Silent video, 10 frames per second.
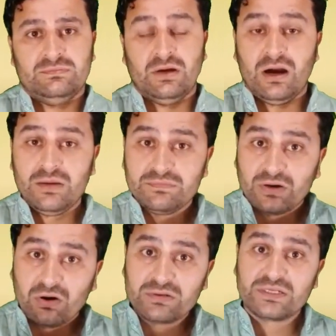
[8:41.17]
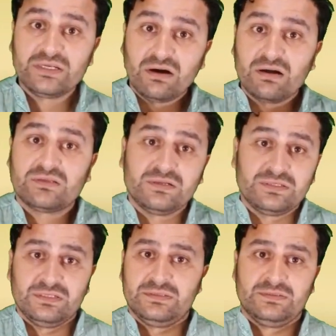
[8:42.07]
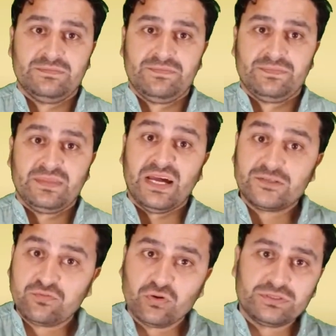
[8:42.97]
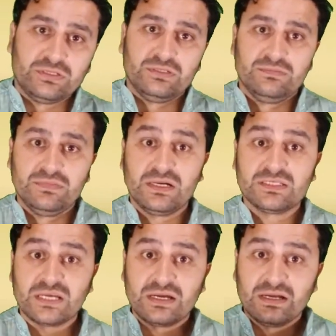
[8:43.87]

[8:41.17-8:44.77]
I'm already arthritic at 40 because